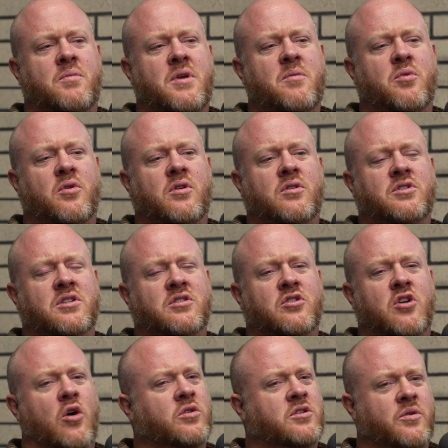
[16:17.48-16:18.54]
people just
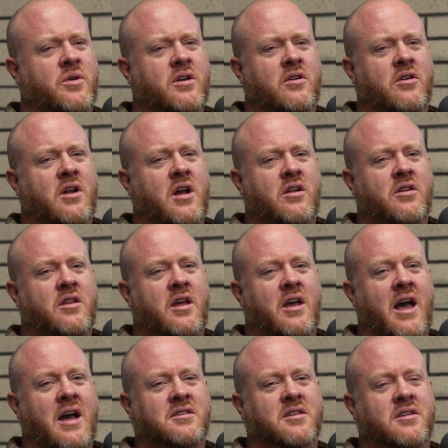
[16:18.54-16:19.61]
go to it, or how do they
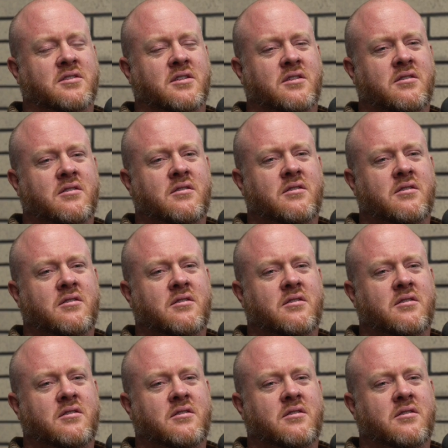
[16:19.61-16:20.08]
access it?